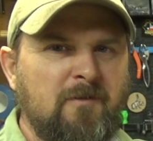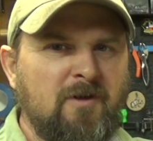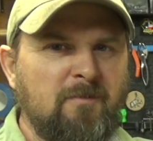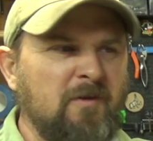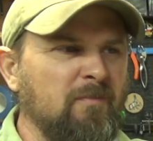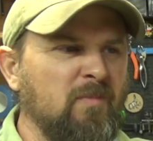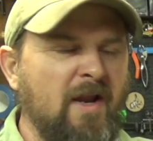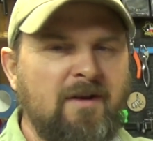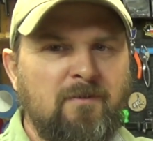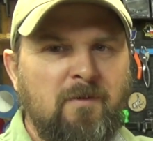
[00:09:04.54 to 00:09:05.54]
Gerber
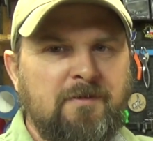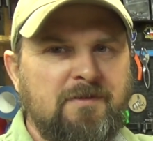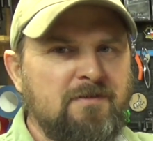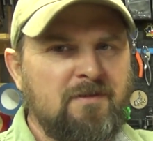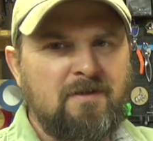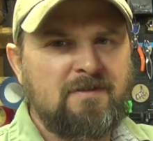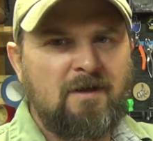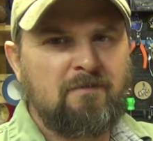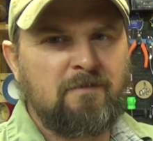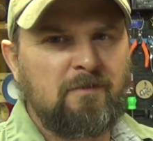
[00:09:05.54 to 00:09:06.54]
branded ones usually
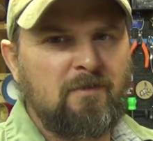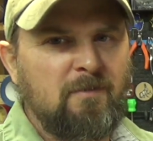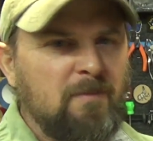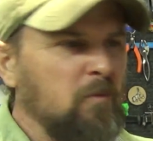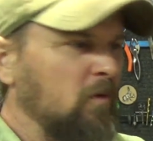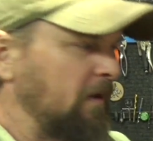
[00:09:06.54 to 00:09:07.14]
sell for a little bit more.